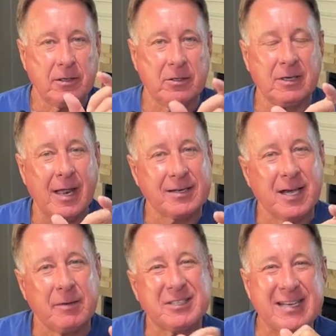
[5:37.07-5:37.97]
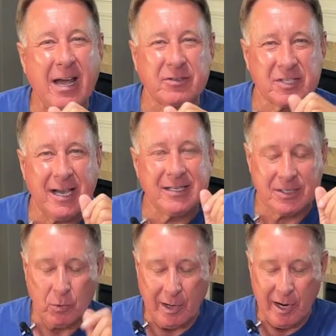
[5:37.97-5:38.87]
A lot of times
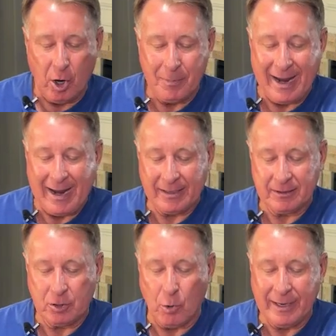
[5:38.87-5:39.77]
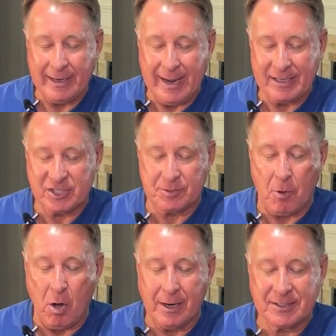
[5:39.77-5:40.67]
downsizing will help, and going as
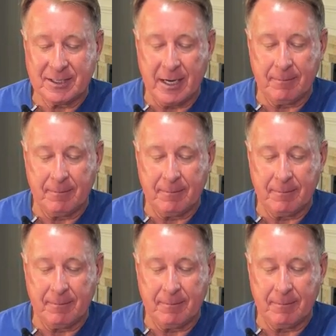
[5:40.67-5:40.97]
small as